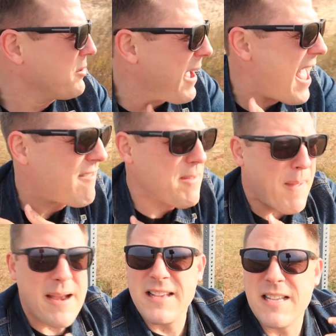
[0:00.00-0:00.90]
Do I have any
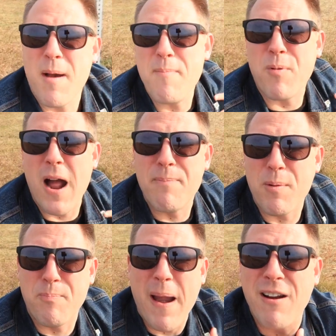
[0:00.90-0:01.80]
pennies? Am I a
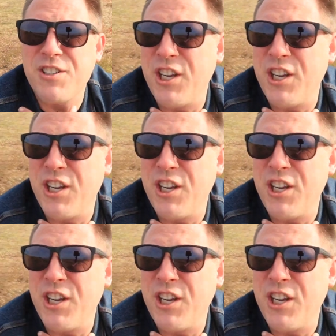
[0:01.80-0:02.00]
prepared